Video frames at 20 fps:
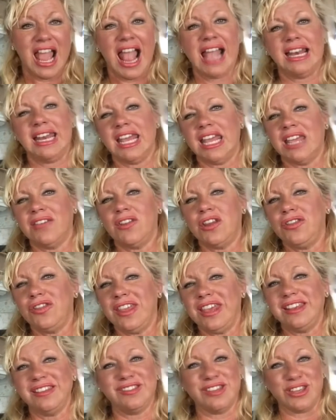And even
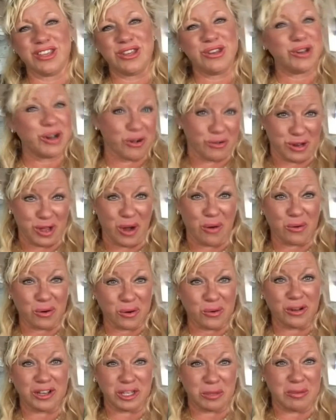things that you don't know are
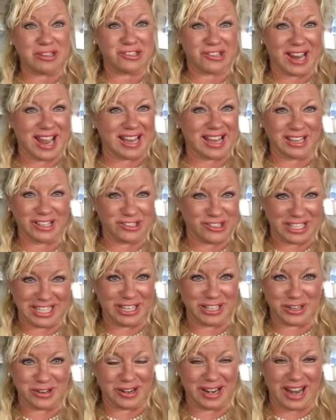going to be challenging
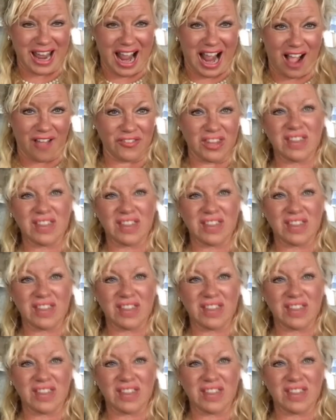in your life,